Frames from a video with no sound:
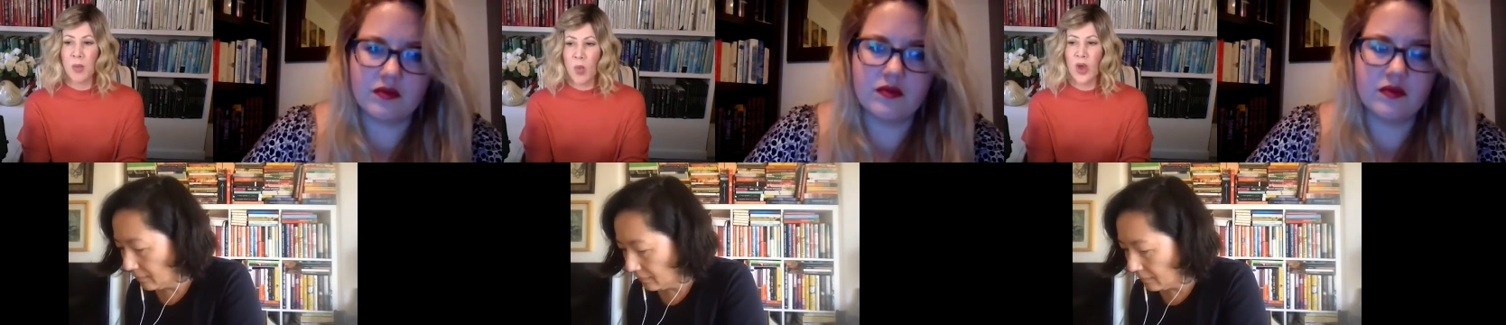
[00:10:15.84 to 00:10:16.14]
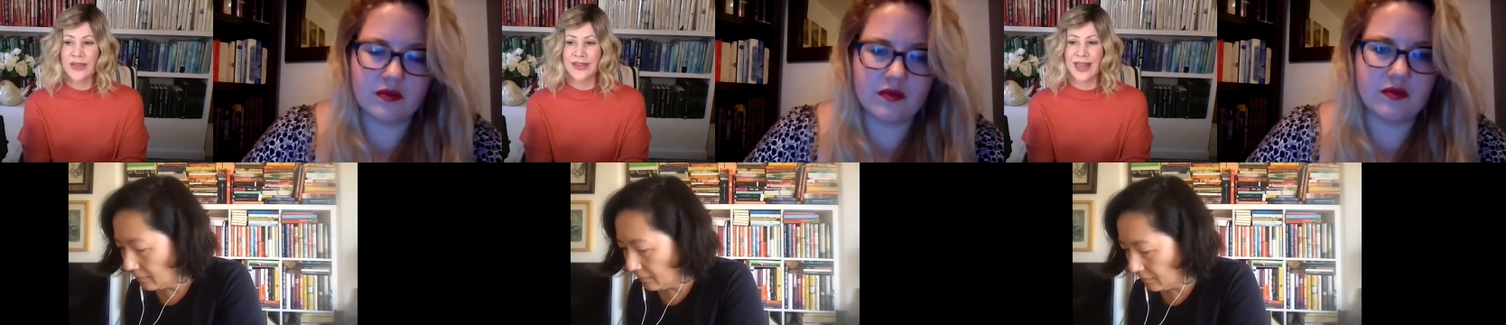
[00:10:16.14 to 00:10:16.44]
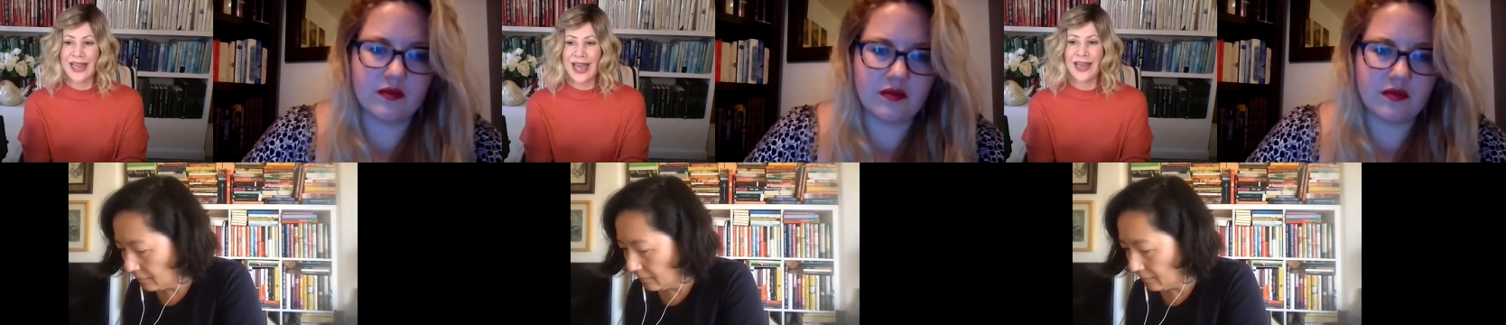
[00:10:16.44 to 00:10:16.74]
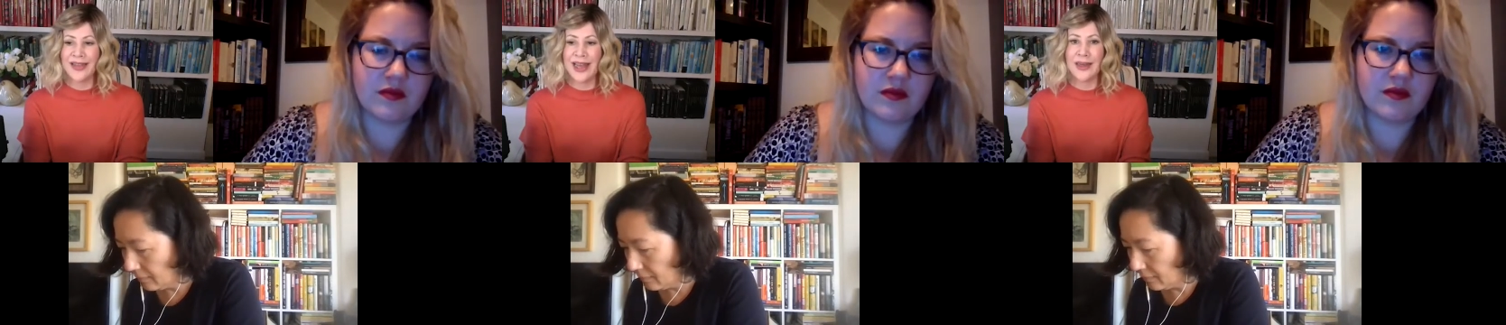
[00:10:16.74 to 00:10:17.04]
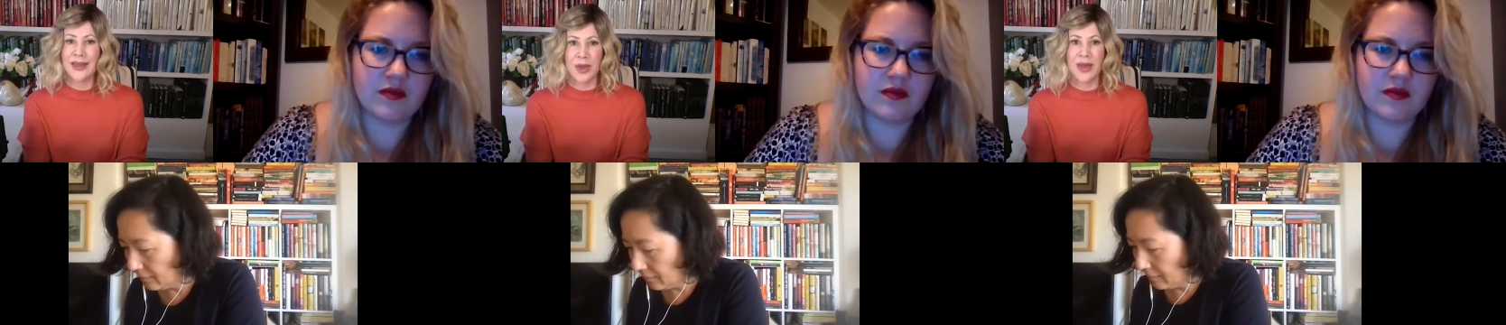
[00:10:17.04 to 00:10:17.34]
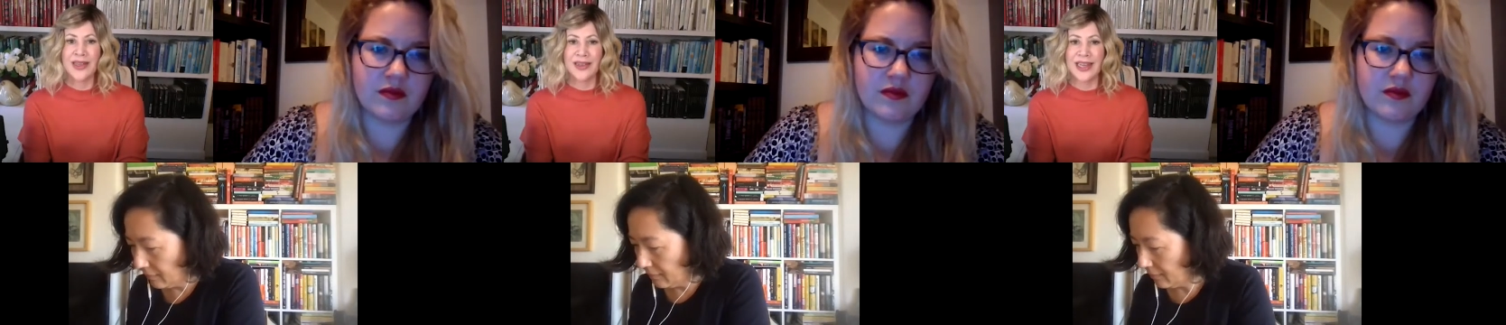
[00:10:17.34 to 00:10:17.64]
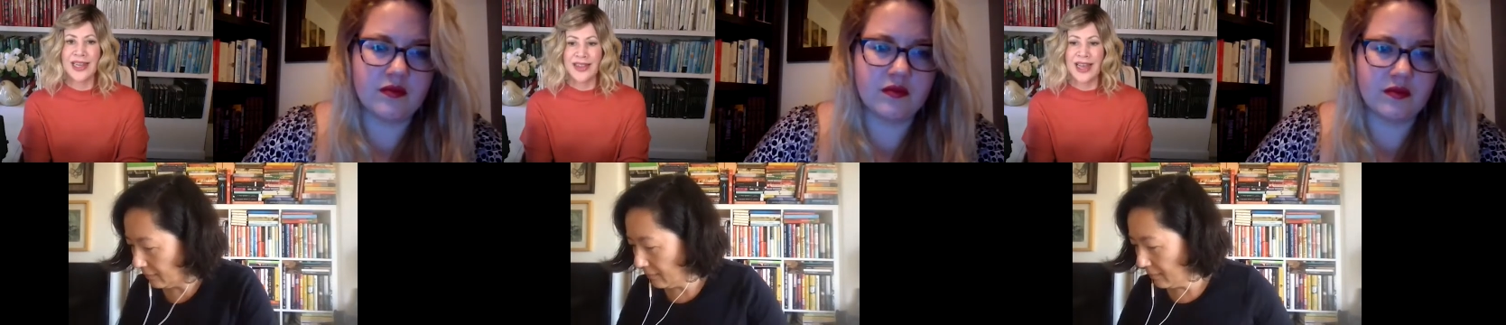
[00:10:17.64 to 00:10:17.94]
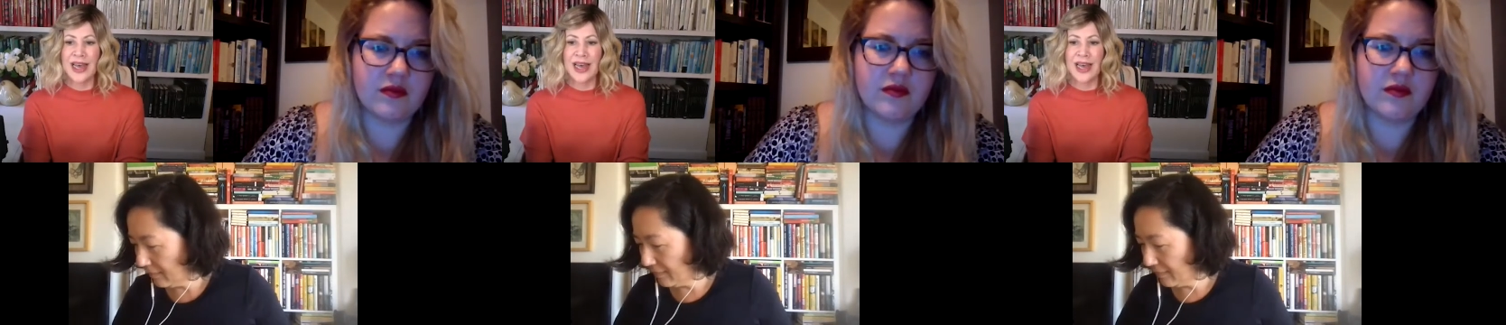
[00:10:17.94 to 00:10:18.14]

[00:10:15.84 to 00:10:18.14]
Speaker 1: once I had that in mind that that